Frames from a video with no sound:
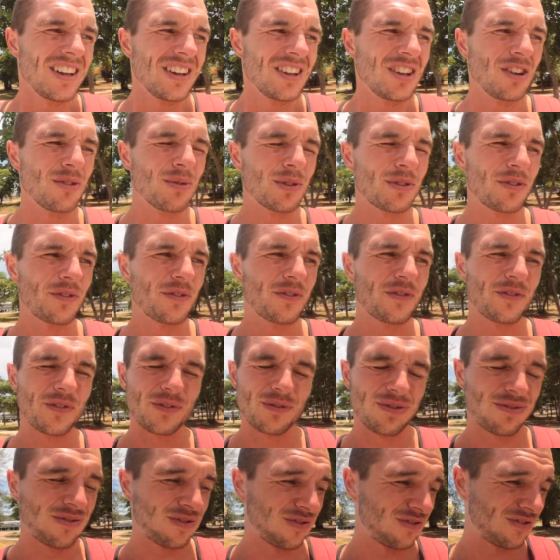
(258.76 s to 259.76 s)
you would...
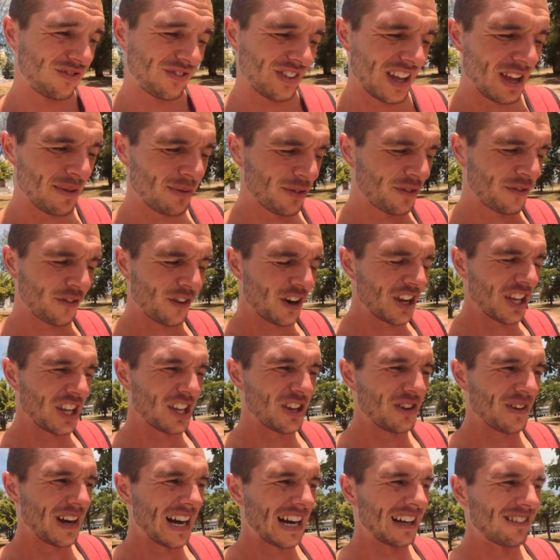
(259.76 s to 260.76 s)
it would freak
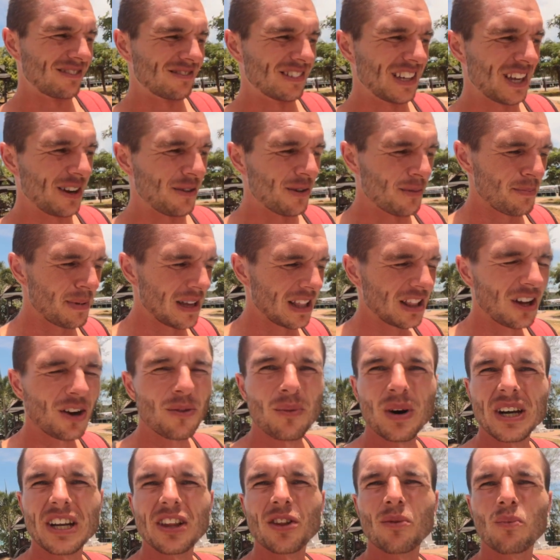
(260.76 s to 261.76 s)
you out. It would be like
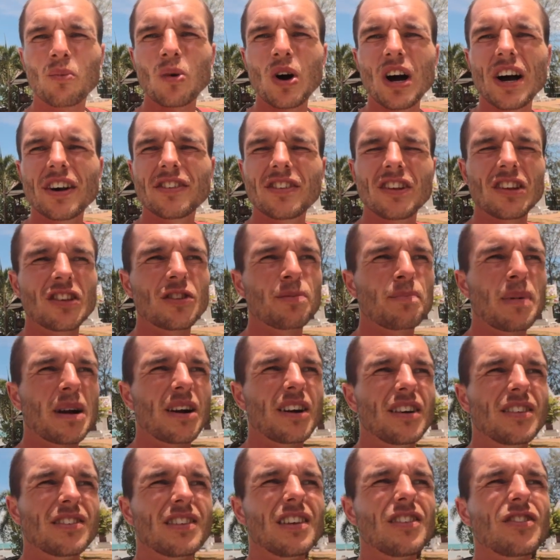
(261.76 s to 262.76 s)
one of the worst
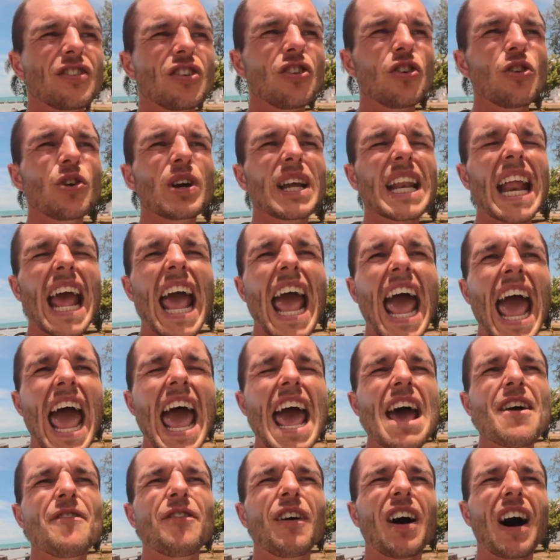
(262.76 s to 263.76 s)
experiences that you could
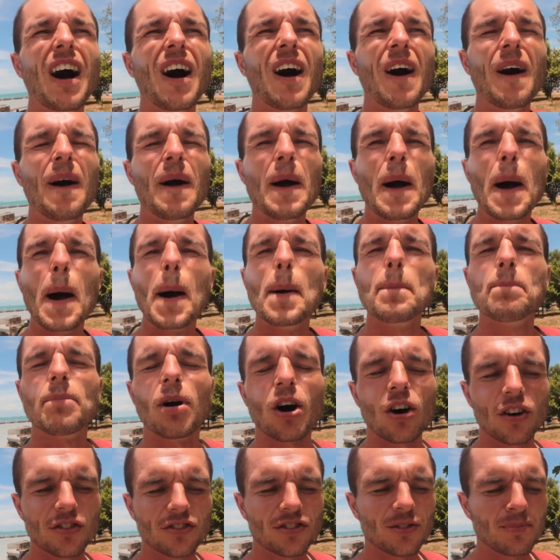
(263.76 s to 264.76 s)
ever
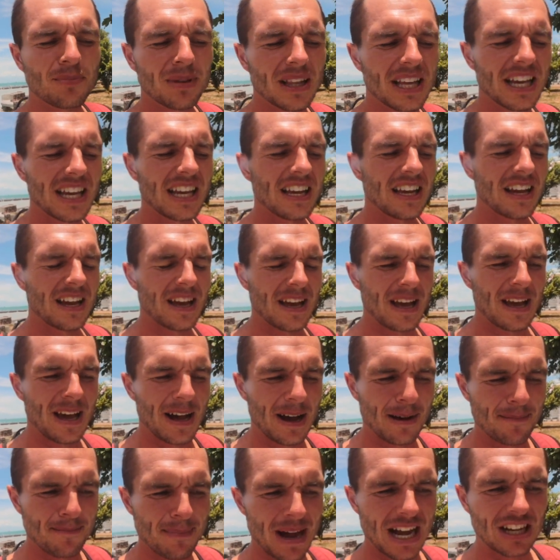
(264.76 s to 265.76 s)
possibly
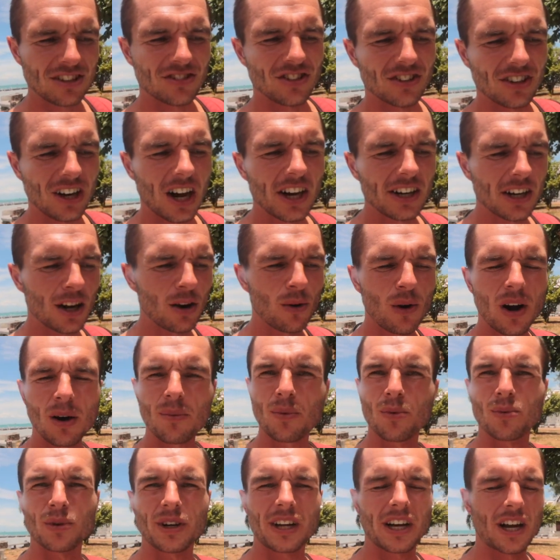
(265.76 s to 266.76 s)
imagine. I know I
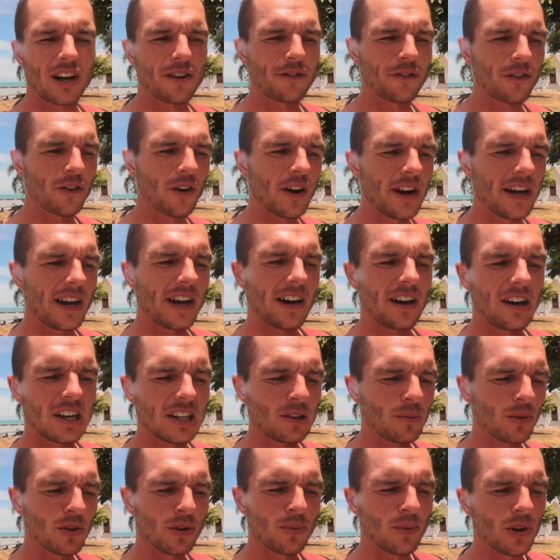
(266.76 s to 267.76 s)
wouldn't want to go for it, and
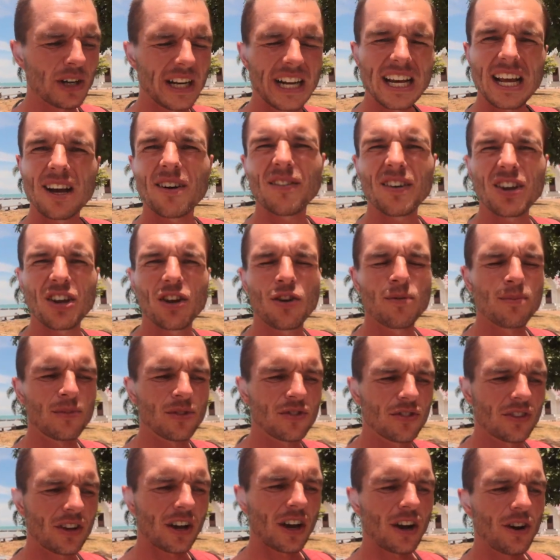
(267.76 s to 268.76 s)
I wouldn't want any other
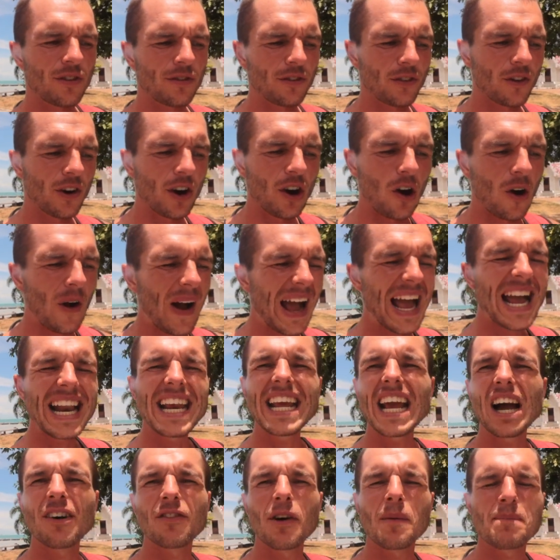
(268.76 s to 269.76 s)
humans to go for it, or
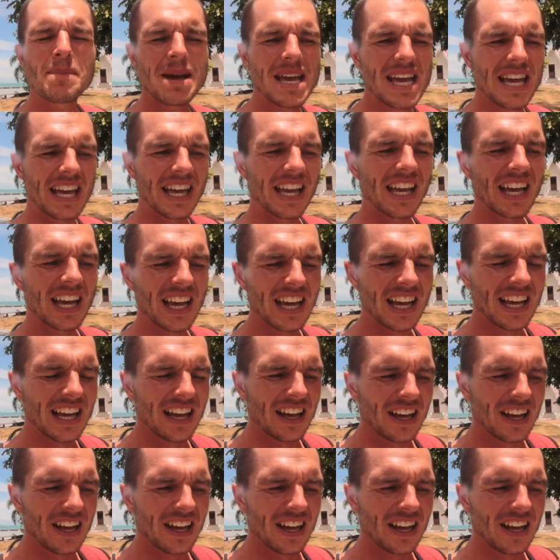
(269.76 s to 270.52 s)
any other being